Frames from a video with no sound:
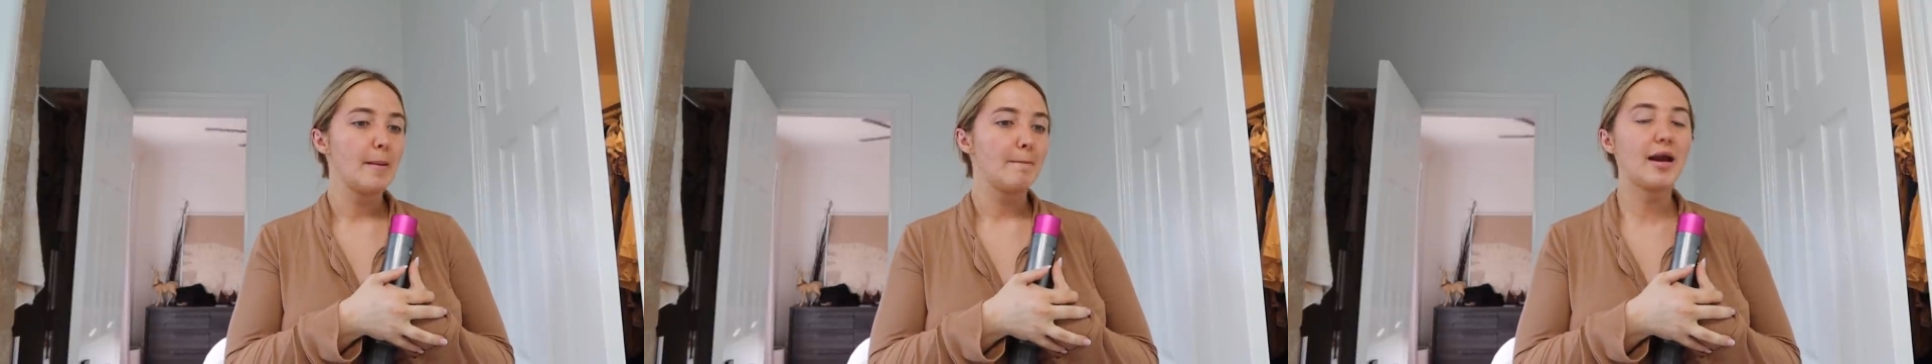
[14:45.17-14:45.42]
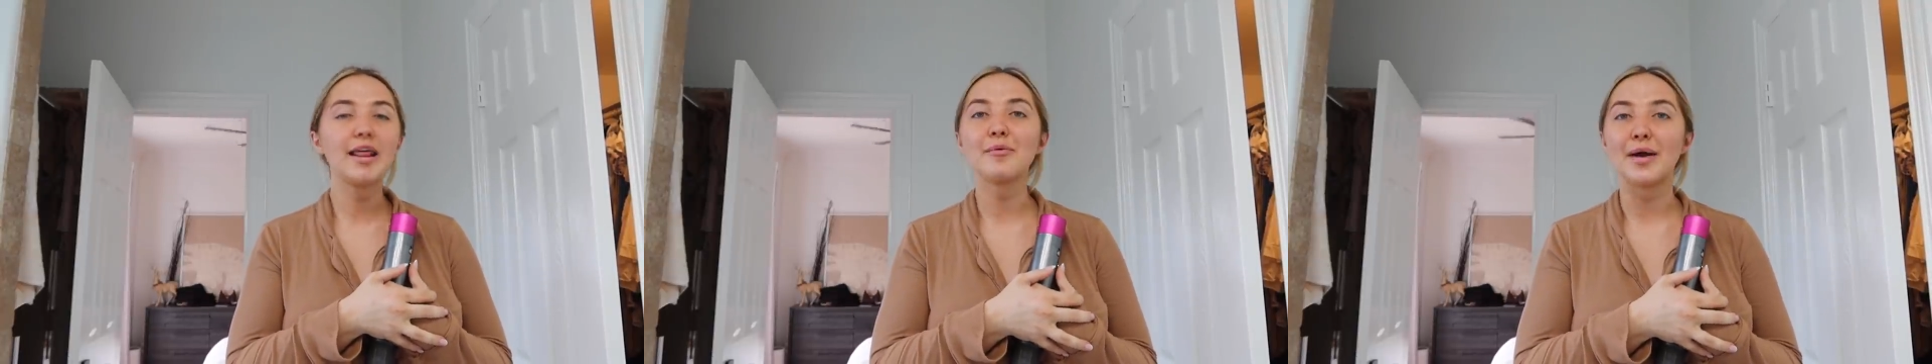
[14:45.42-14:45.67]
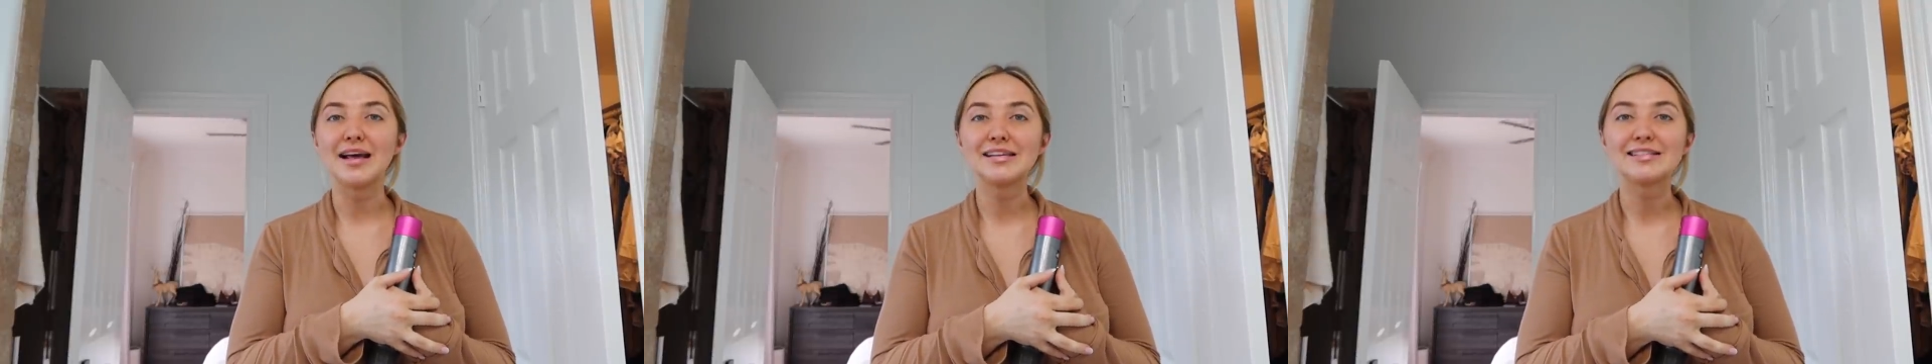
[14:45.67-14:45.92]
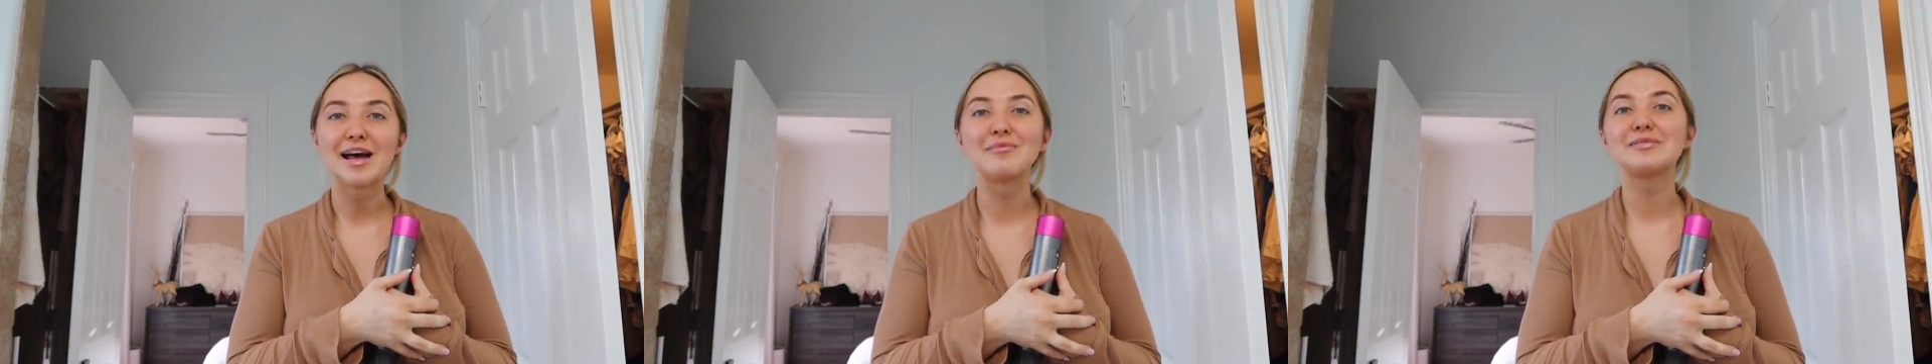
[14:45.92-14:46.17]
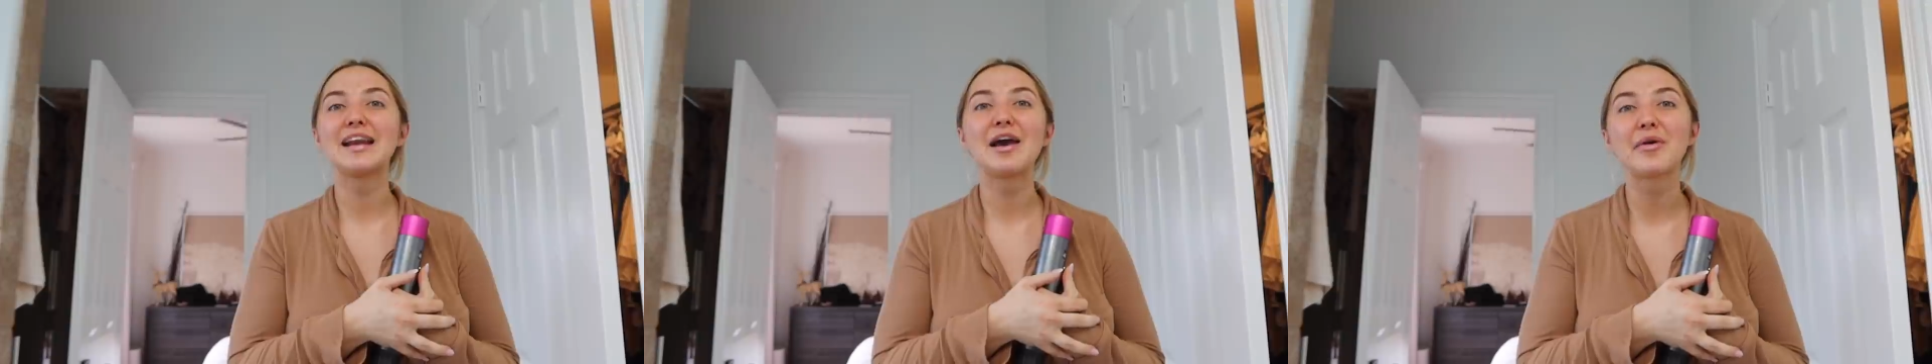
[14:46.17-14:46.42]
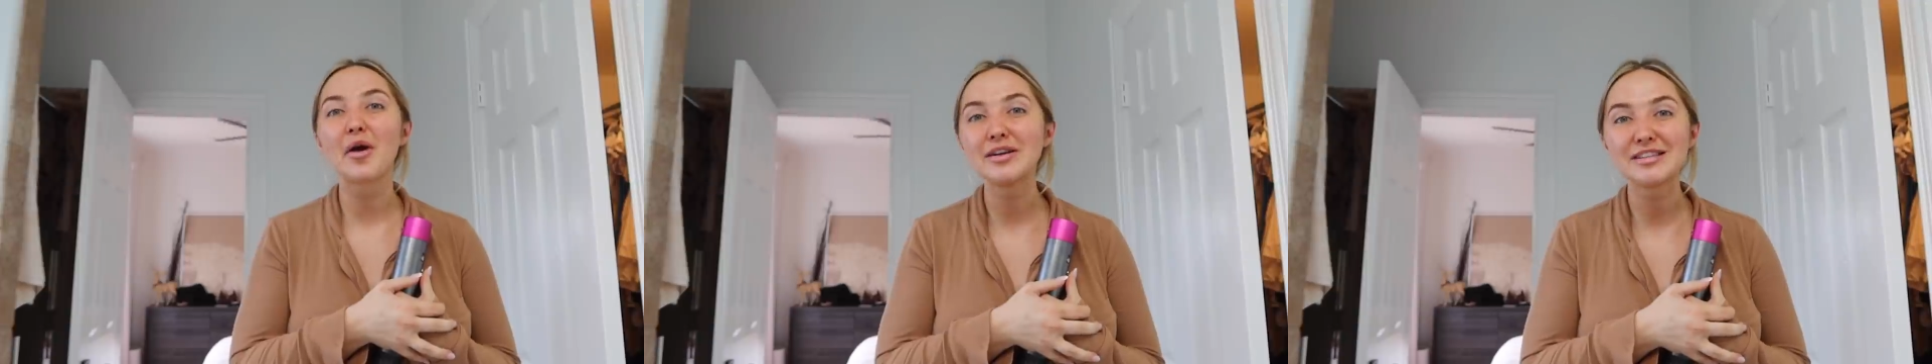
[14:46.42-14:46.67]
But anyways, um,
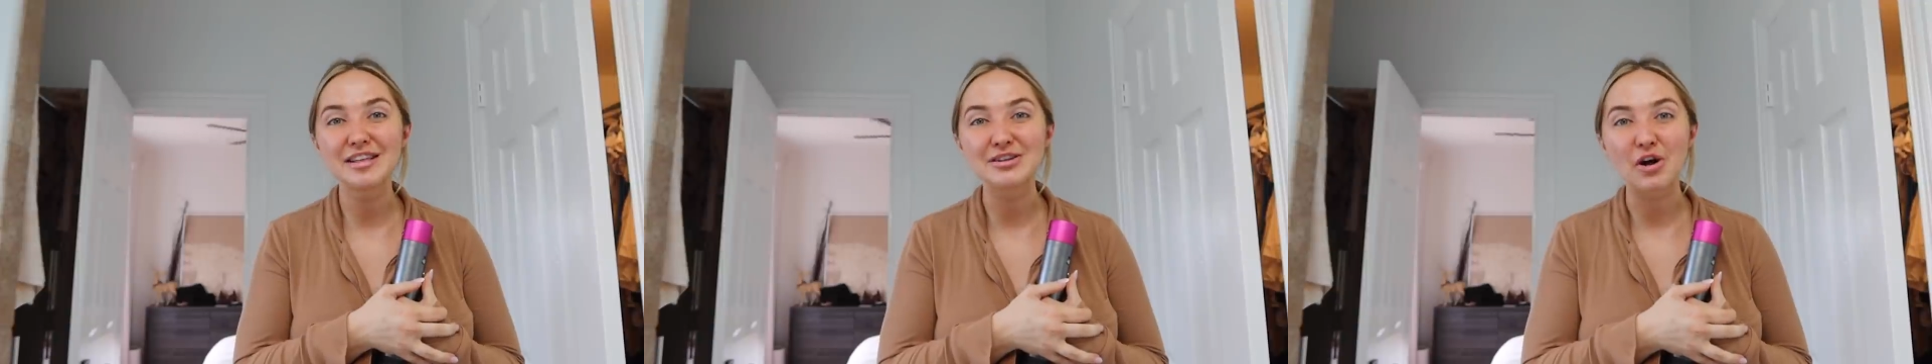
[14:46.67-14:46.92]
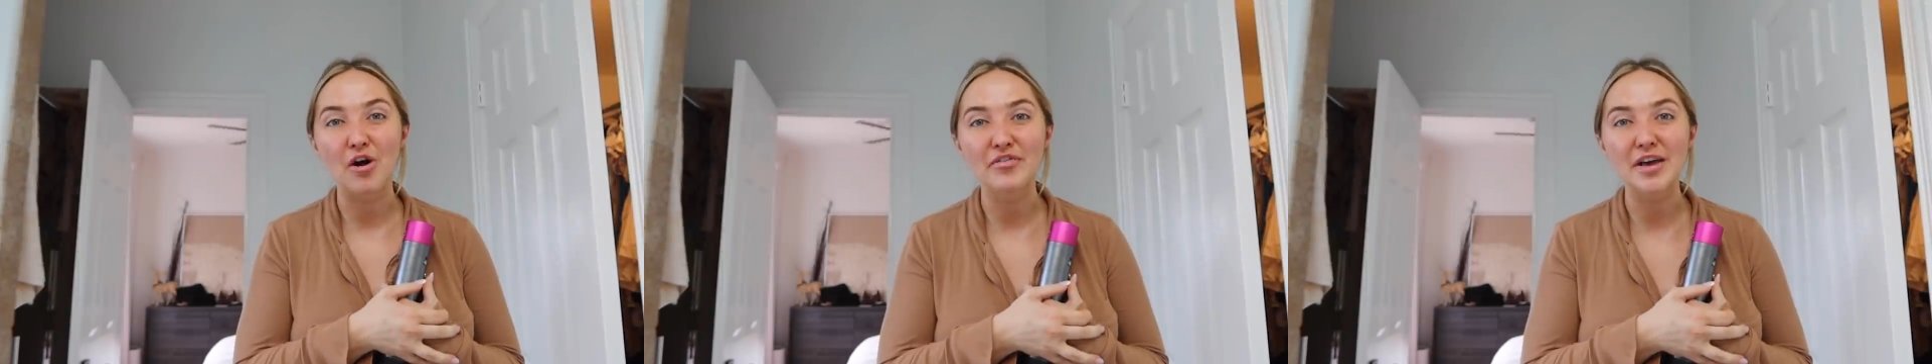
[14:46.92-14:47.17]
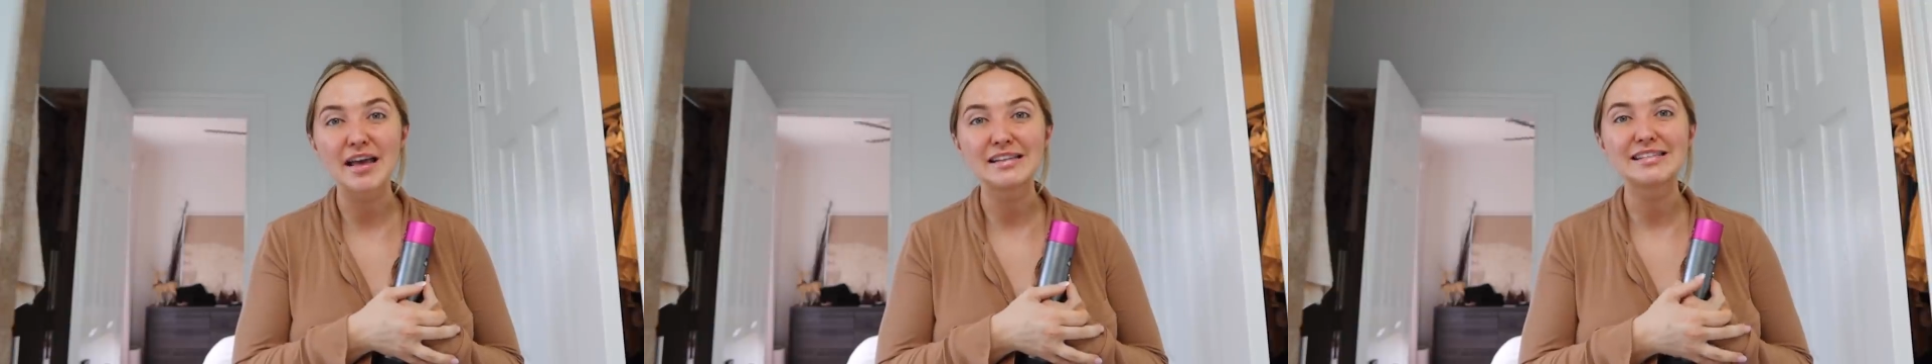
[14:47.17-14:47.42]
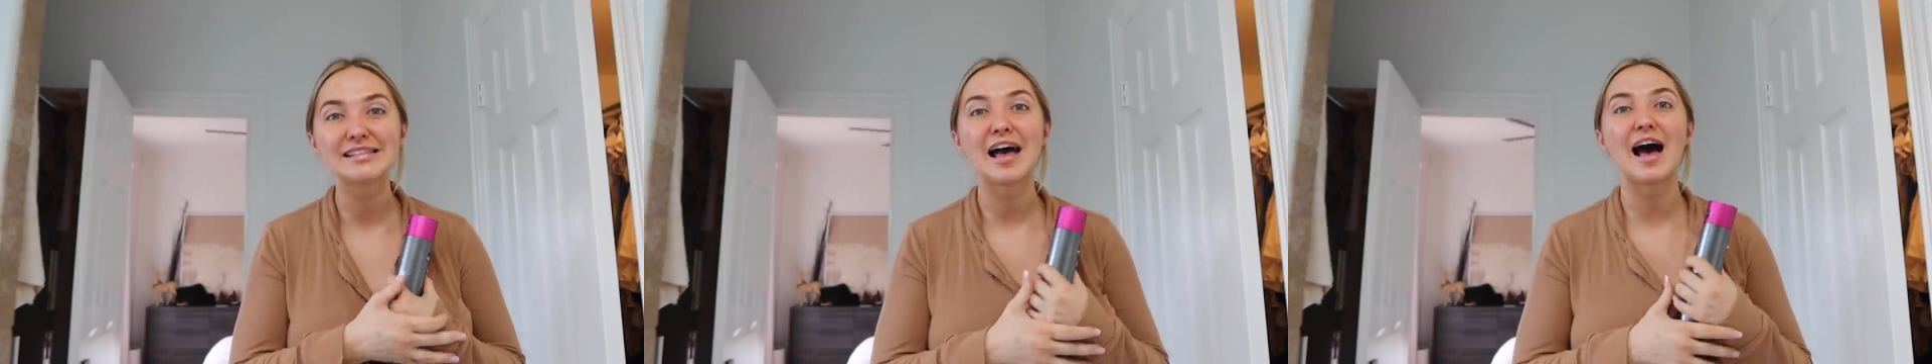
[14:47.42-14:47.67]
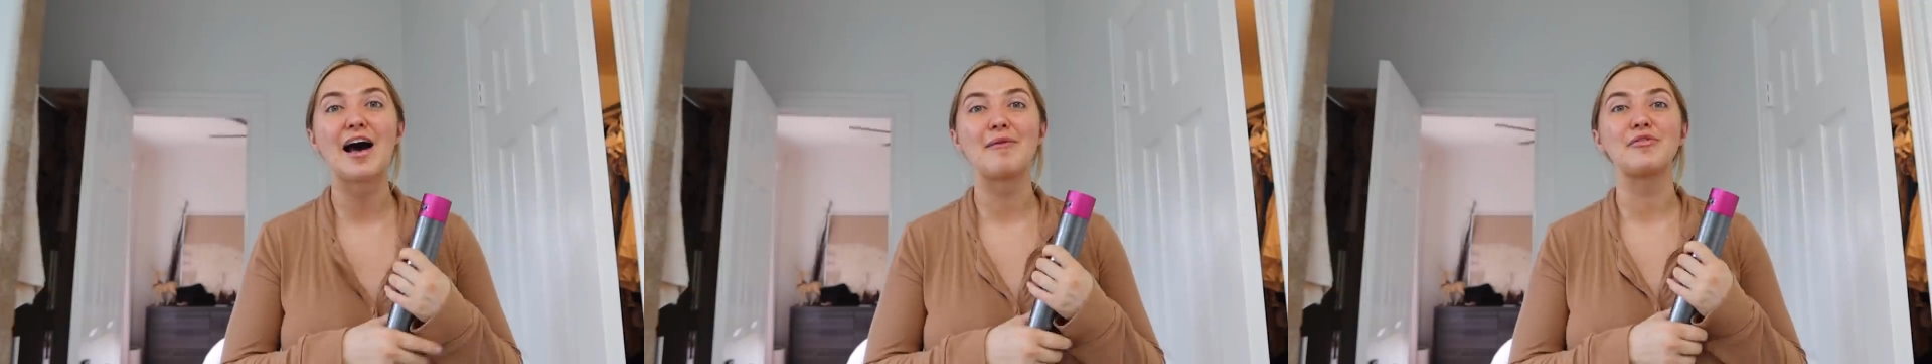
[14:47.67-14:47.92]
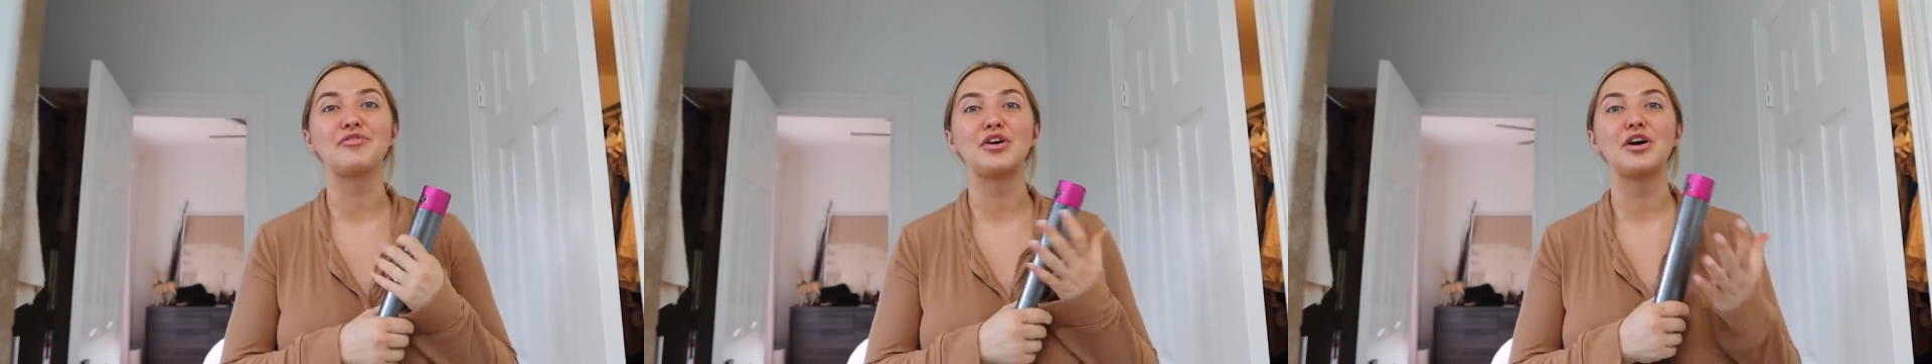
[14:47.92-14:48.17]
today we're going to the Adolphus
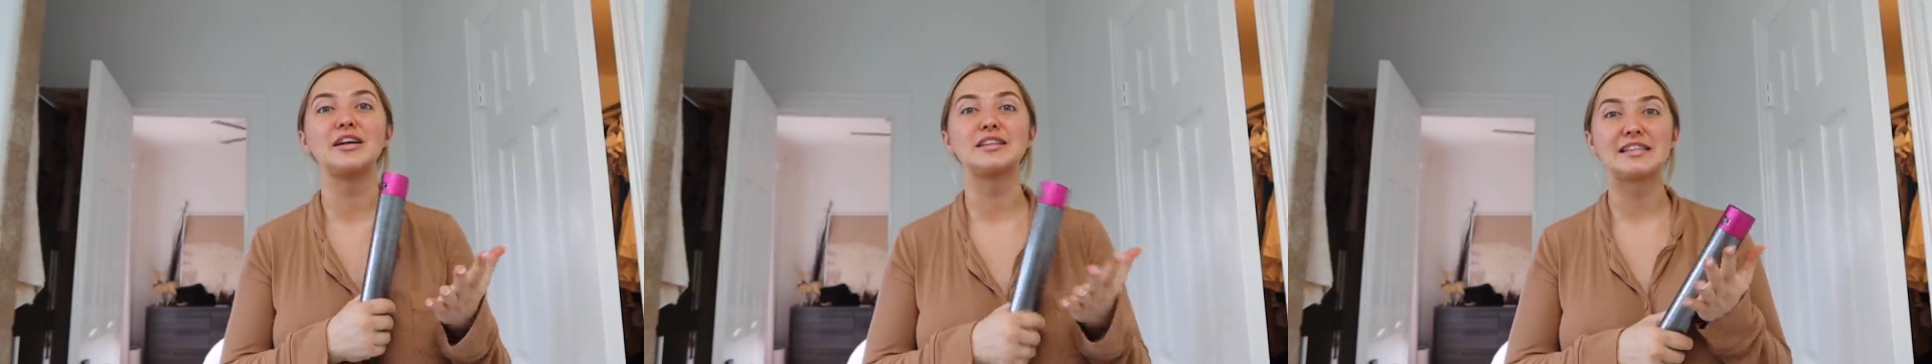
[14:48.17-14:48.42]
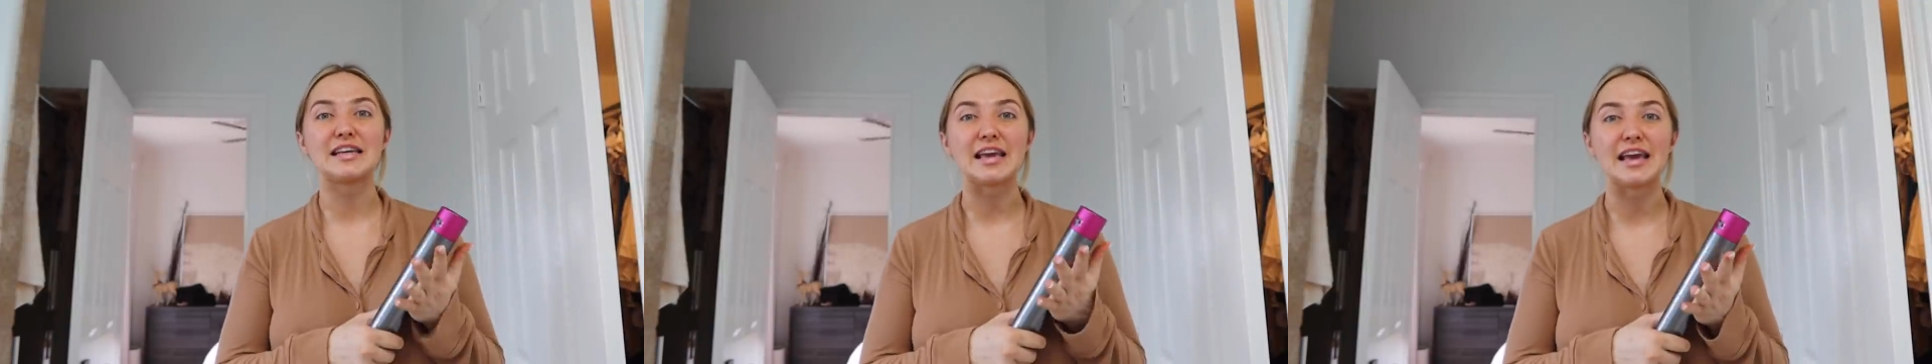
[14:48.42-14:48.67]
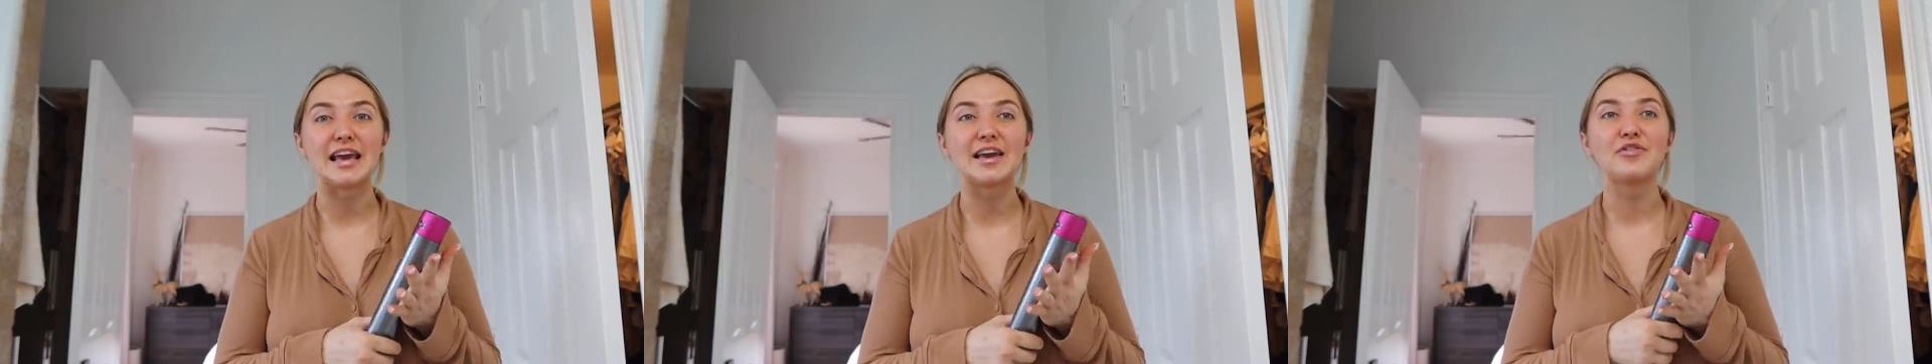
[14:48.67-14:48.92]
um, for tea.